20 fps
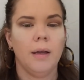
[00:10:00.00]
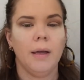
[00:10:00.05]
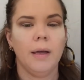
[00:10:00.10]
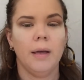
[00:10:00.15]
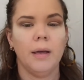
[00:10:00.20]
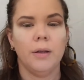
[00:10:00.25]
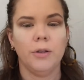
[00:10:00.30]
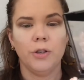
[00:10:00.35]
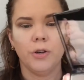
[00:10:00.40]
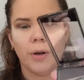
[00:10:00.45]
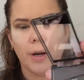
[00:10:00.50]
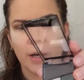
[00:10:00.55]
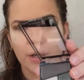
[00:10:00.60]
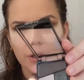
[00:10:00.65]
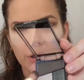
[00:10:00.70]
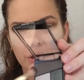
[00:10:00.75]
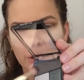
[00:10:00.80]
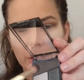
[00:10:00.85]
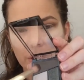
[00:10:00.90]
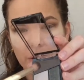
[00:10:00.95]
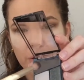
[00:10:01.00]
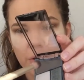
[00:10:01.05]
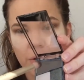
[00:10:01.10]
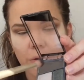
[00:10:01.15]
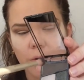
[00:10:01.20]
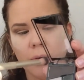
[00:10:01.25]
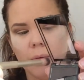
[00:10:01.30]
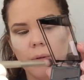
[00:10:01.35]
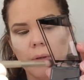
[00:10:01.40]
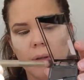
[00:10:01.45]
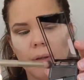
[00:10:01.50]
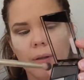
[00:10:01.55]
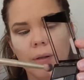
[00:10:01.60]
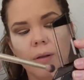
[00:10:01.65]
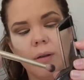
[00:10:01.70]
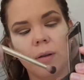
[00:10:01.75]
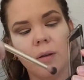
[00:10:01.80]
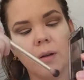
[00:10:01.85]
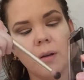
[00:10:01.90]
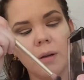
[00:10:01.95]
and you're actually going to do
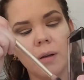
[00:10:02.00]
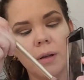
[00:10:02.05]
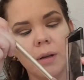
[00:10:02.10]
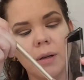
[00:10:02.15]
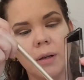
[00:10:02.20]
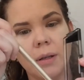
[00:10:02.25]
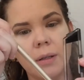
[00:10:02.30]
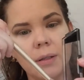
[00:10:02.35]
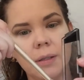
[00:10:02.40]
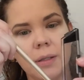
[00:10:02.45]
a